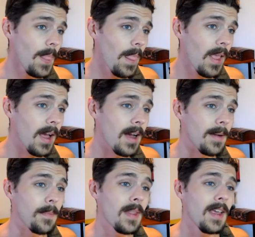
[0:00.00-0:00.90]

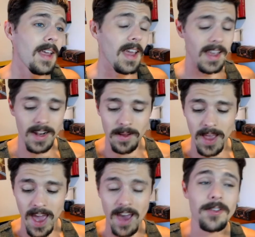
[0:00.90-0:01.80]
And
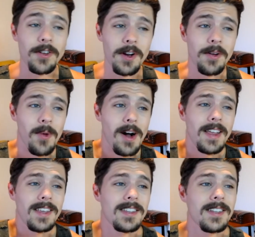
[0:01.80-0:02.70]
after, while
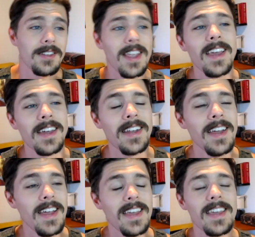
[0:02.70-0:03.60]
he's still naked,
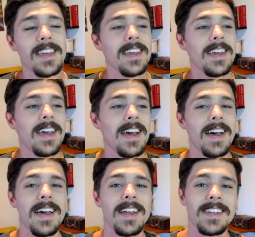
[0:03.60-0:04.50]
he
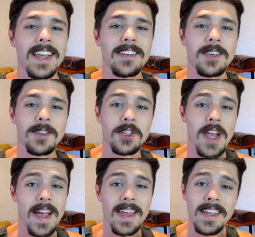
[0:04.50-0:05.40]
takes his
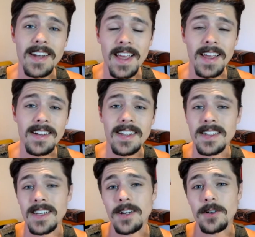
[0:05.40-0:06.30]
jacket in hand
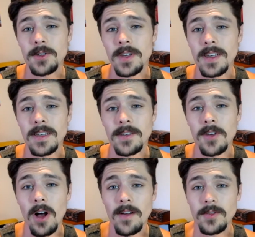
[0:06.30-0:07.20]
and tears his
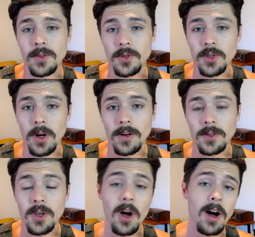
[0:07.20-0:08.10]
officer
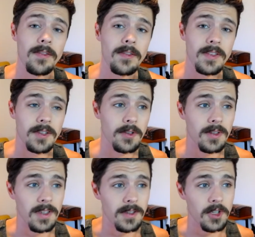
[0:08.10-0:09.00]
stars off of his
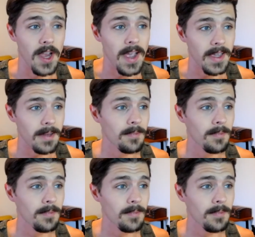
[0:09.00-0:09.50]
jacket